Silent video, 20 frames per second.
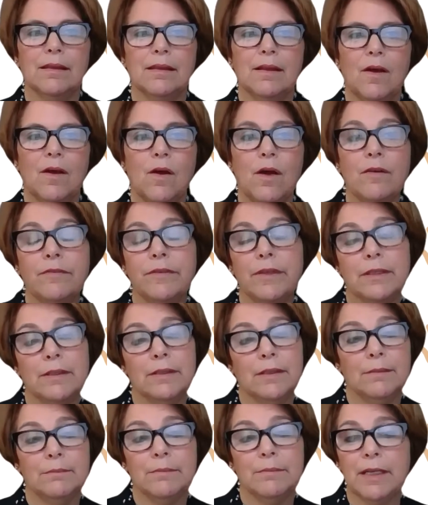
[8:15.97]

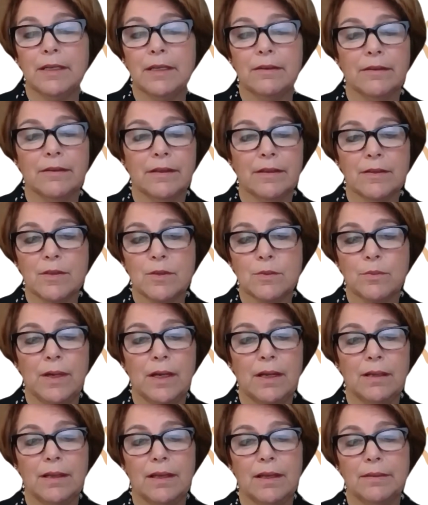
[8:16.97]
often in my career as
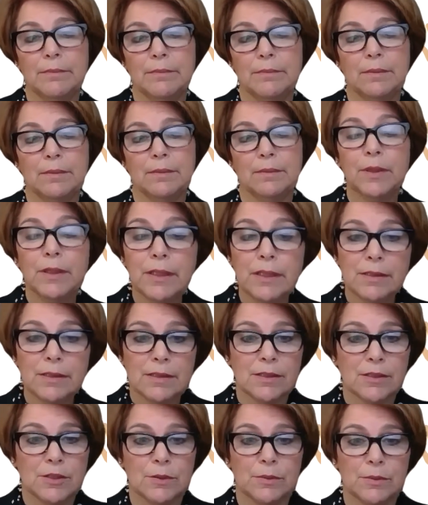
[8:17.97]
well, I've been put in
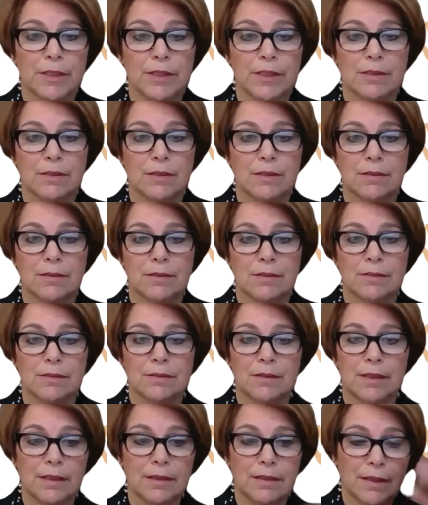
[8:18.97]
situations,
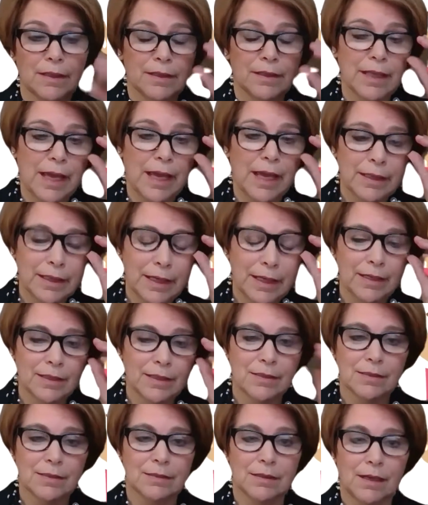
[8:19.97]
like in that
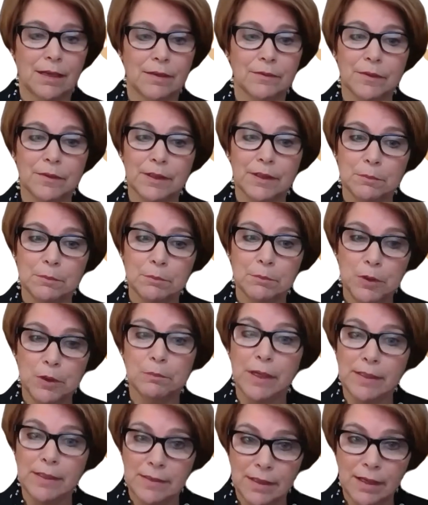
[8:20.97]
case, I really put
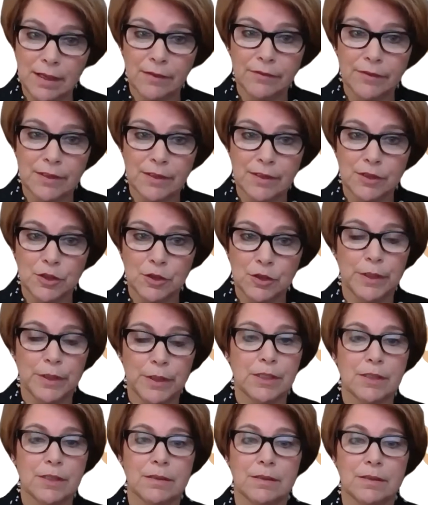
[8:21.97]
myself in
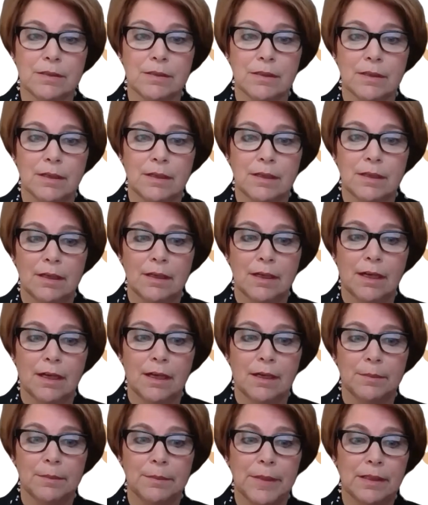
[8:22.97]
situations.
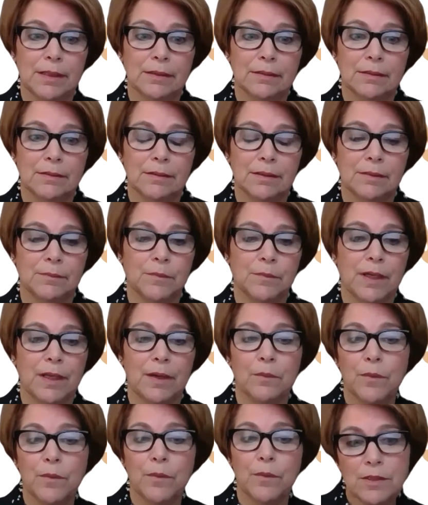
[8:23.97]
And when I
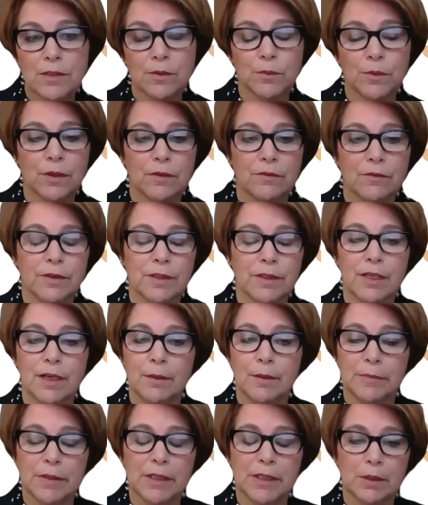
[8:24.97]
went to work for the
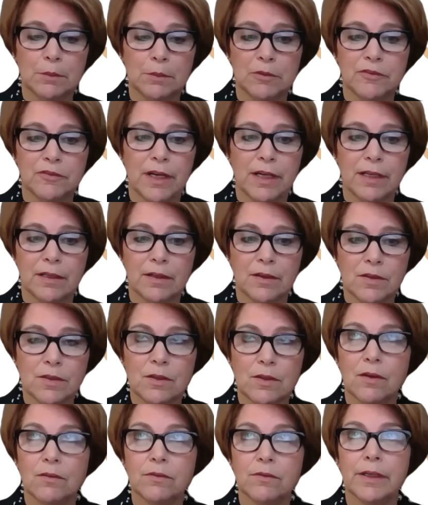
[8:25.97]
company that provided our
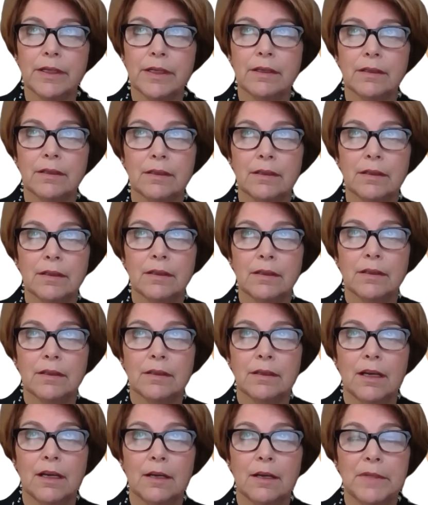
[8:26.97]
software,
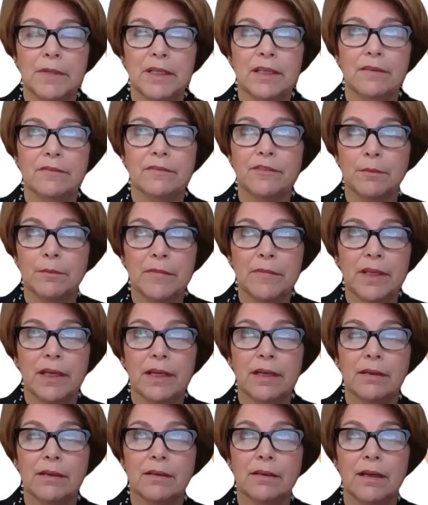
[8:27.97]
and then from
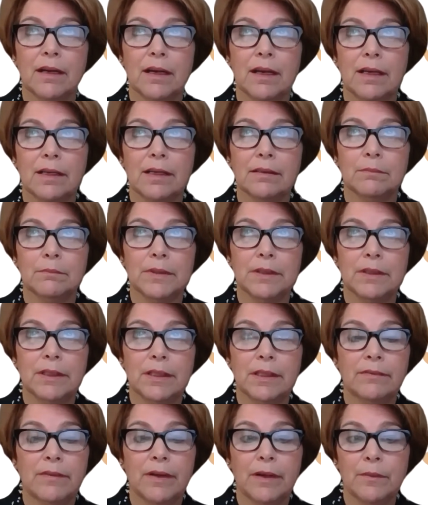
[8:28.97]
there, I
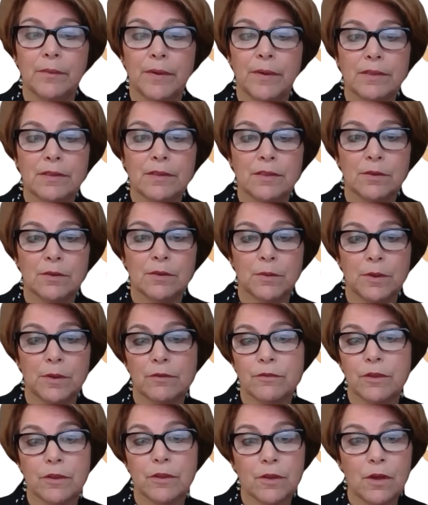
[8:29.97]
believe I went to
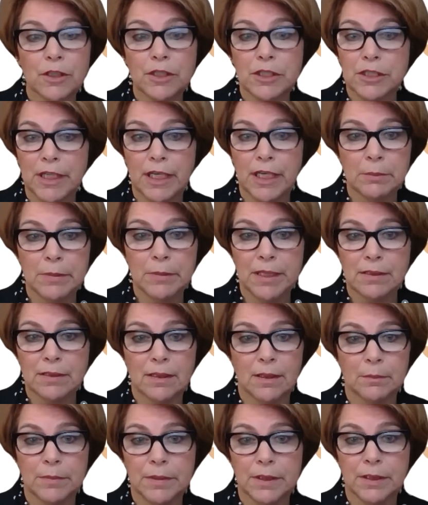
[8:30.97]
work for a large database
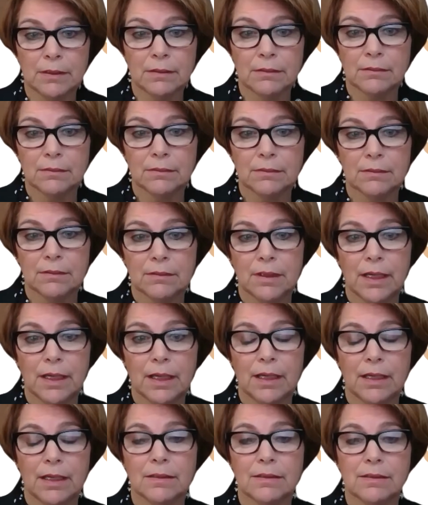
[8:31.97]
company.
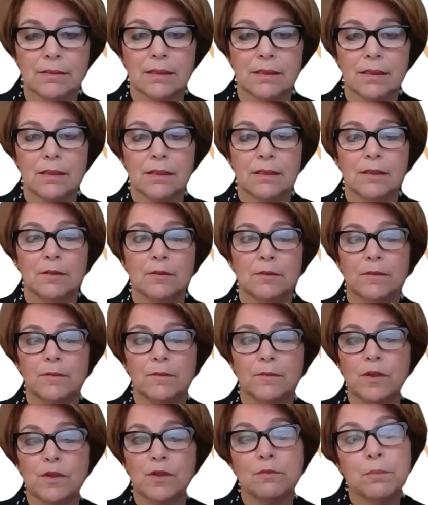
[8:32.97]
And
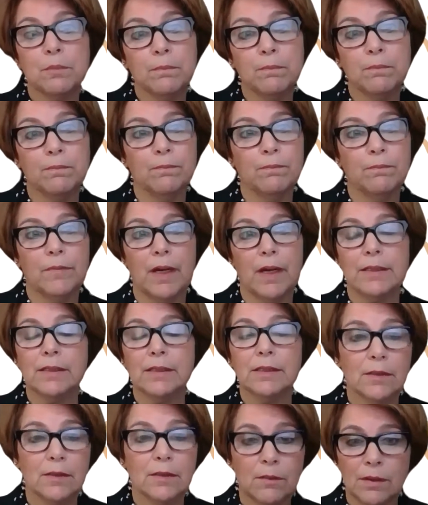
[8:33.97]
I
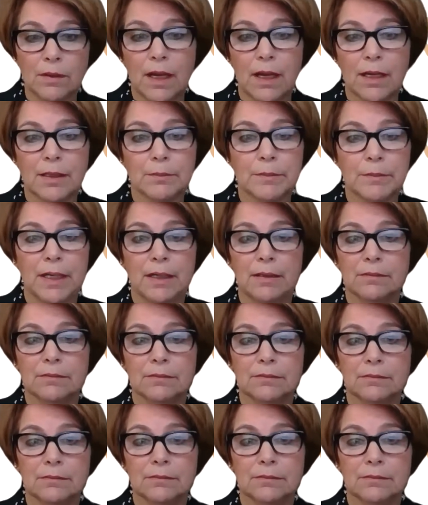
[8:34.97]
didn't know a lot about